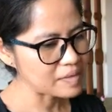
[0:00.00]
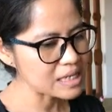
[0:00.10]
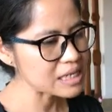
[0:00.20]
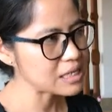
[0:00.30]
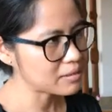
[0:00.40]

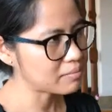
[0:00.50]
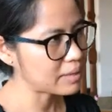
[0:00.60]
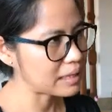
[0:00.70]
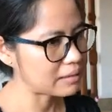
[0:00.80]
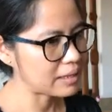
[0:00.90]
system
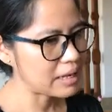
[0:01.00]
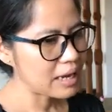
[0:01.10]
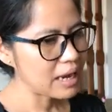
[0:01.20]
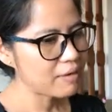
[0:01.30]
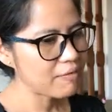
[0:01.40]
and
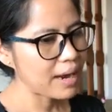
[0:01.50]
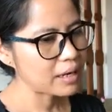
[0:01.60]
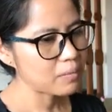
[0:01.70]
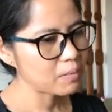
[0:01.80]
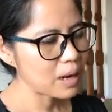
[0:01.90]
and
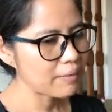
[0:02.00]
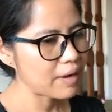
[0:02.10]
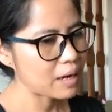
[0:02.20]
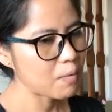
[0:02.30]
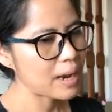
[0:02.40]
find
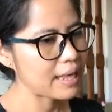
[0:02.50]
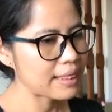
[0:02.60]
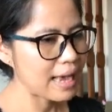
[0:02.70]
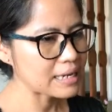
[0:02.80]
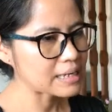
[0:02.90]
find a way
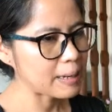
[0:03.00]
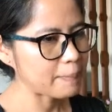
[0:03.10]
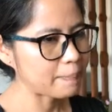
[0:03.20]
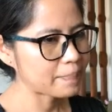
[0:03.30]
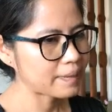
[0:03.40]
that
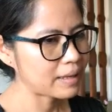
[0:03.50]
um,